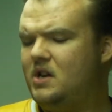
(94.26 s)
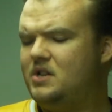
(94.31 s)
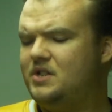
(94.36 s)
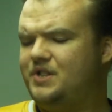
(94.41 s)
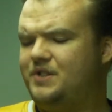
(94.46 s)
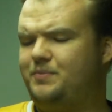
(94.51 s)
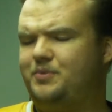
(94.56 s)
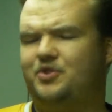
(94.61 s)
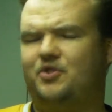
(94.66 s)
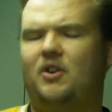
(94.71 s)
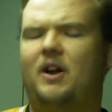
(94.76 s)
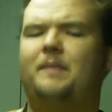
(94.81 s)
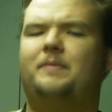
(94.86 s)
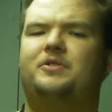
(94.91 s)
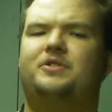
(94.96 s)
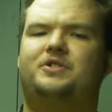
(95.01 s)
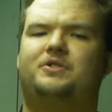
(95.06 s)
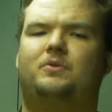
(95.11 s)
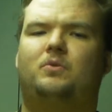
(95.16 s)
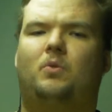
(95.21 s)

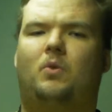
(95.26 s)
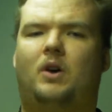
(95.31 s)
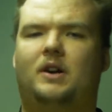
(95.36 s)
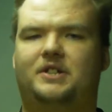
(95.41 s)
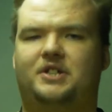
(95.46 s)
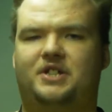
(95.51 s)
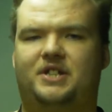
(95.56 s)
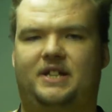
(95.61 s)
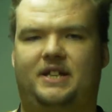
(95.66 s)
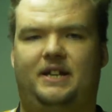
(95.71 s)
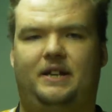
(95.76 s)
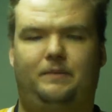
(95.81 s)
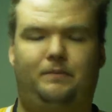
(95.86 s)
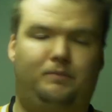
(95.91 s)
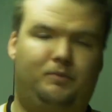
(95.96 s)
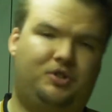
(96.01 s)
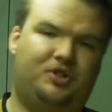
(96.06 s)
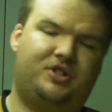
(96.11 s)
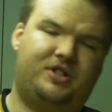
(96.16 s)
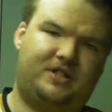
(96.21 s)
subscribers and watch time,
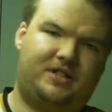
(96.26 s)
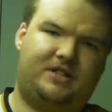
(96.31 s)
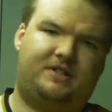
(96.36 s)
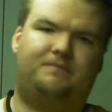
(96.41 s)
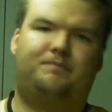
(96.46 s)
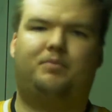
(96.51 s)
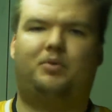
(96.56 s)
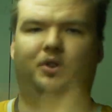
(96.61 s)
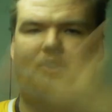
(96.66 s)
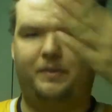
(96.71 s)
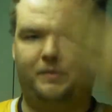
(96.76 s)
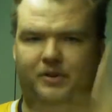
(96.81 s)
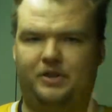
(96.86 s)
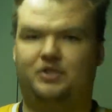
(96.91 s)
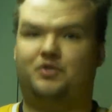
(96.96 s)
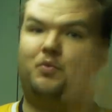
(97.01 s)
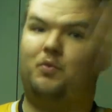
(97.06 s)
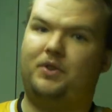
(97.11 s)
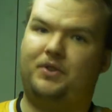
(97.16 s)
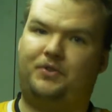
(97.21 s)
which pretty
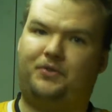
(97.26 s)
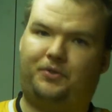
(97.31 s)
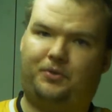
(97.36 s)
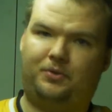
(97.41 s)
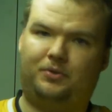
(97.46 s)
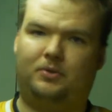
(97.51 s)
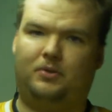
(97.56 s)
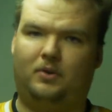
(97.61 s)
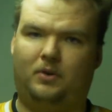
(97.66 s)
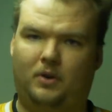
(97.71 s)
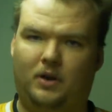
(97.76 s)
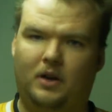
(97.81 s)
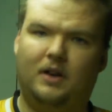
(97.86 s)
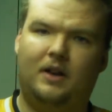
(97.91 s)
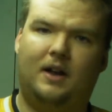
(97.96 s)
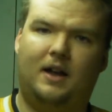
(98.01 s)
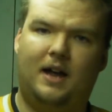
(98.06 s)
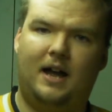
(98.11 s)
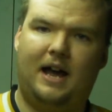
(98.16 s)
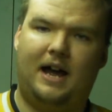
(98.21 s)
much went through
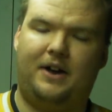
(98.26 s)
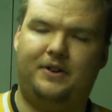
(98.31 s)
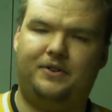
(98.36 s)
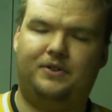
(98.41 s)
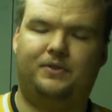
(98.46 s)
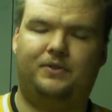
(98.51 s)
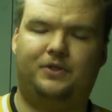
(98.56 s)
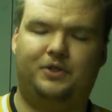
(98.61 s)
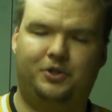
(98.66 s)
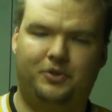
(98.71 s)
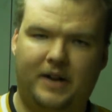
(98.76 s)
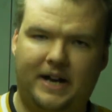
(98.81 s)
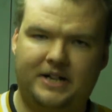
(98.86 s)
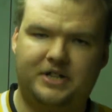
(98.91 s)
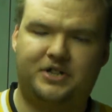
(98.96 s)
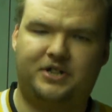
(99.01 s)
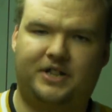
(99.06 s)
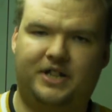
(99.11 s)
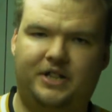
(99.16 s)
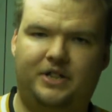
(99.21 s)
how you
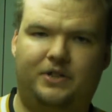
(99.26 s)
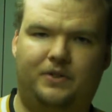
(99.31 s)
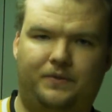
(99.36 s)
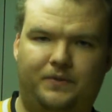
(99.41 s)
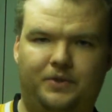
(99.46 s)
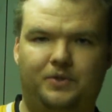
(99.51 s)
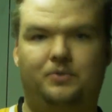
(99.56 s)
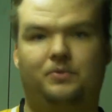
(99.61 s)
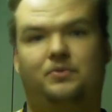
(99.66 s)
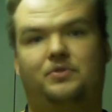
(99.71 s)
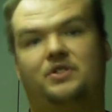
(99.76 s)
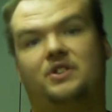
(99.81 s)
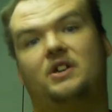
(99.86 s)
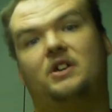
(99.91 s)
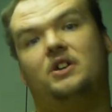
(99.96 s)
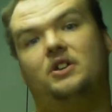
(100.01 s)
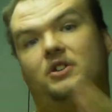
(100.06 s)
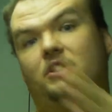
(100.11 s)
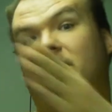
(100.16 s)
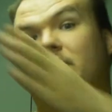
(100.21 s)
actually get your views.
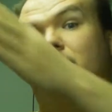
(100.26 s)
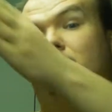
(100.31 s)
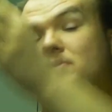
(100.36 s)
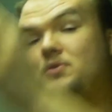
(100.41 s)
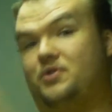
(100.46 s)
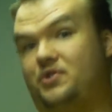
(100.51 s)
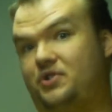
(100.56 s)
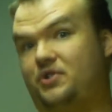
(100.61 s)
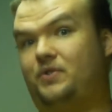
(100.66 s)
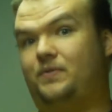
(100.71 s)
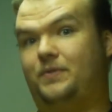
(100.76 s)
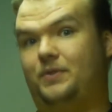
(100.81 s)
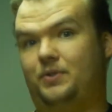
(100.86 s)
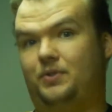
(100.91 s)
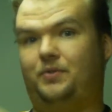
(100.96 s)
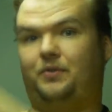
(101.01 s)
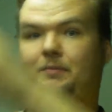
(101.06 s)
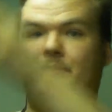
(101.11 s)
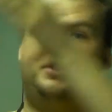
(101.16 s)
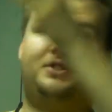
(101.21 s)
You get most of your
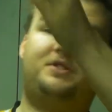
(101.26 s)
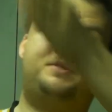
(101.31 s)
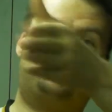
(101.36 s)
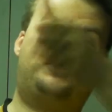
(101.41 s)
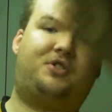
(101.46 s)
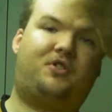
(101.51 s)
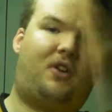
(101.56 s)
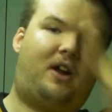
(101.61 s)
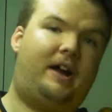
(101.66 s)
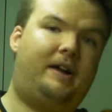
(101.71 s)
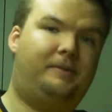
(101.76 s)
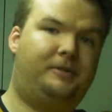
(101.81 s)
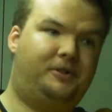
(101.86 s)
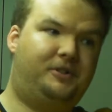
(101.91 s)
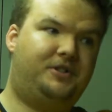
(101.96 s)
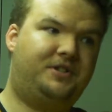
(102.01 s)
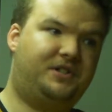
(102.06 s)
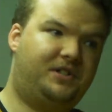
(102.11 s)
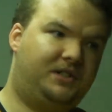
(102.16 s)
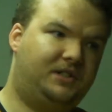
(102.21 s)
views from your
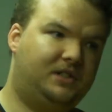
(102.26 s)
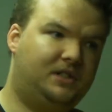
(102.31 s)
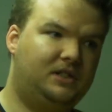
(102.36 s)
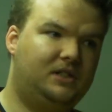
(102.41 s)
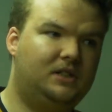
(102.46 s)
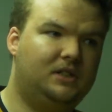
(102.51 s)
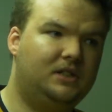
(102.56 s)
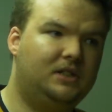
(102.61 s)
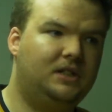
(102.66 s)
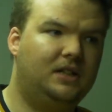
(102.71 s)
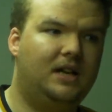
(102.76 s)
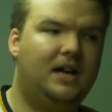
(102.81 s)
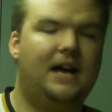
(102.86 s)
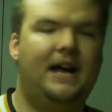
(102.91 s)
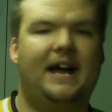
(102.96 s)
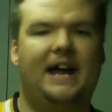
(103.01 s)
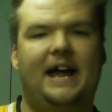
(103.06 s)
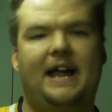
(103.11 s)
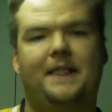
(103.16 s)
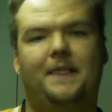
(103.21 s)
subscribers,
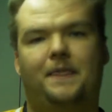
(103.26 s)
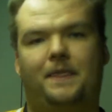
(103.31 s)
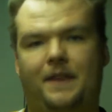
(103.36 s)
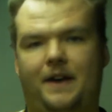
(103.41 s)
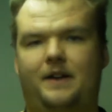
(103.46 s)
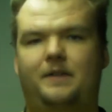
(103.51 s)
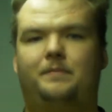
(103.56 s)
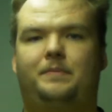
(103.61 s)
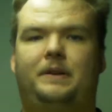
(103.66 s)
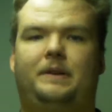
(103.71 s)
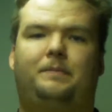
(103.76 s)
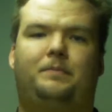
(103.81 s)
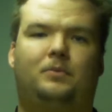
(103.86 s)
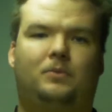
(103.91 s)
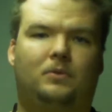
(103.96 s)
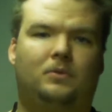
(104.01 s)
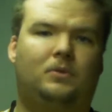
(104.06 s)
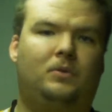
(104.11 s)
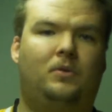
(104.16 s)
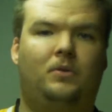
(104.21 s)
and then
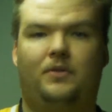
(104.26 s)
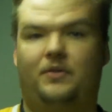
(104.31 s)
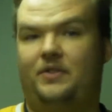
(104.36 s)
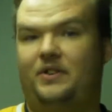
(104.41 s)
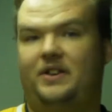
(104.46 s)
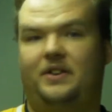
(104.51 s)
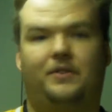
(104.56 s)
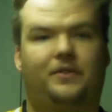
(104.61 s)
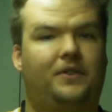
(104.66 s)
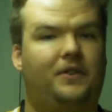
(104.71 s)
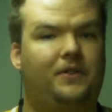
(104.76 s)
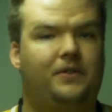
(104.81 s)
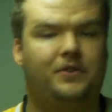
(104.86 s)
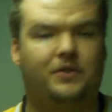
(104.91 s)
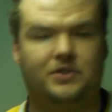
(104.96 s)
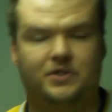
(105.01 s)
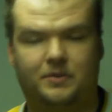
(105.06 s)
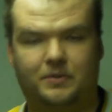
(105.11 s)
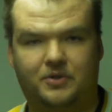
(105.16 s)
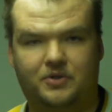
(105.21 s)
people, either
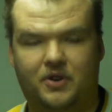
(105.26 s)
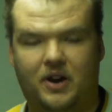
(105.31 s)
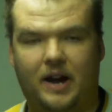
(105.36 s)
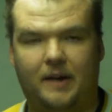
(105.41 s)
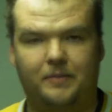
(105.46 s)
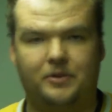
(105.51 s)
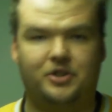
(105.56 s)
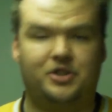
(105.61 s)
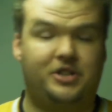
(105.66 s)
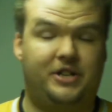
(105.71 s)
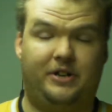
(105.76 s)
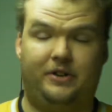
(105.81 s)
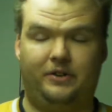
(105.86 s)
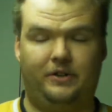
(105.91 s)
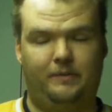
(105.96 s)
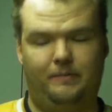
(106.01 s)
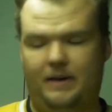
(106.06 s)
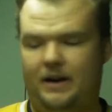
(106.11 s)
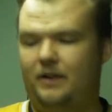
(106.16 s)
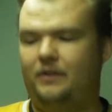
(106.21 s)
your subscribers shared
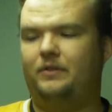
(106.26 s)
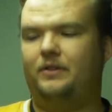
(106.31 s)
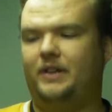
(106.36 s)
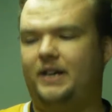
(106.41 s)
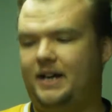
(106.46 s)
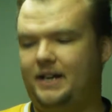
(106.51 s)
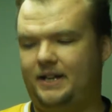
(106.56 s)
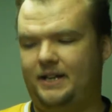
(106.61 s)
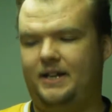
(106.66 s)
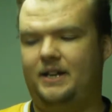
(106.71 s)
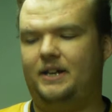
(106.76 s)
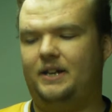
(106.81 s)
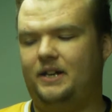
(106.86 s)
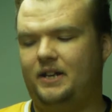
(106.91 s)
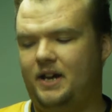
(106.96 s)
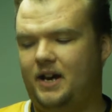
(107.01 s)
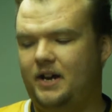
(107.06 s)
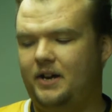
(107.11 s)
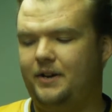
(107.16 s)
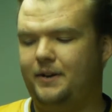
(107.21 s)
them out, yada, yada,
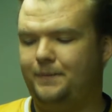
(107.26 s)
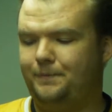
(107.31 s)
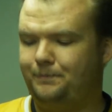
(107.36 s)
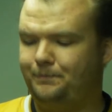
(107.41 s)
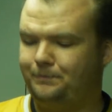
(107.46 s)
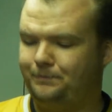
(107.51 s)
yada.